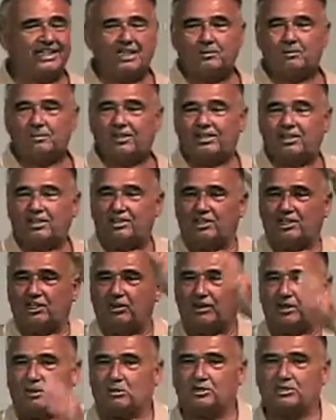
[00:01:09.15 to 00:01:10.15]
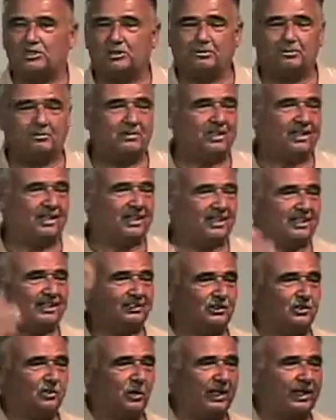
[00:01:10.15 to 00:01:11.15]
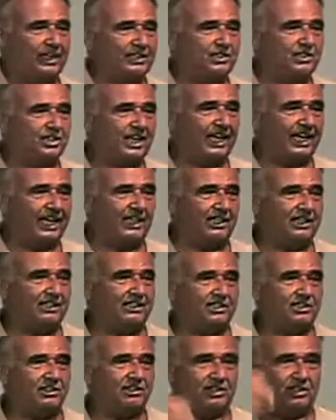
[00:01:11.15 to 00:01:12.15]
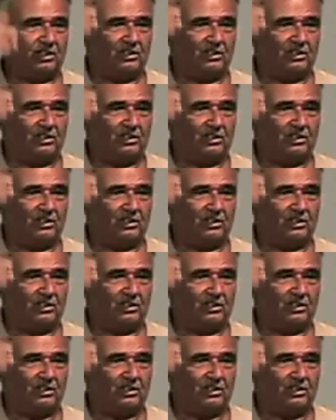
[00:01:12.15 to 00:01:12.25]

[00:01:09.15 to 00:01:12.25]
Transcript: But here, there were some drainage canyons or